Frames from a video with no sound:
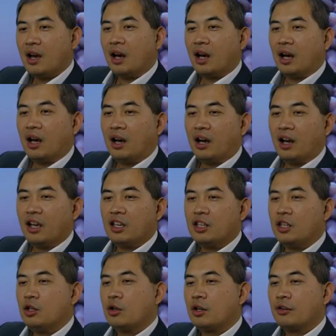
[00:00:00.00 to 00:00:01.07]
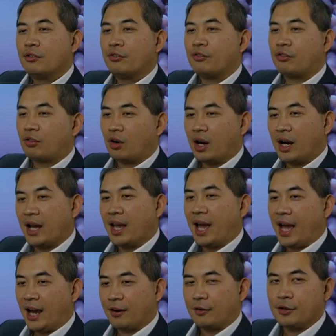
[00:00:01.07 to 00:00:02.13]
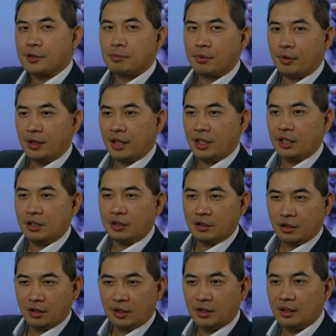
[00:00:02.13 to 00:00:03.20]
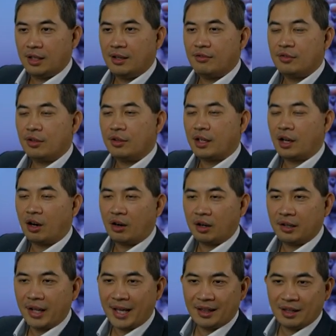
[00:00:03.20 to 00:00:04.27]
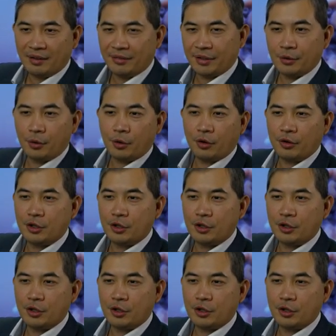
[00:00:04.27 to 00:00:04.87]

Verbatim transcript: Uh, you can fry acros pretty good, even though they are a light-loving coral.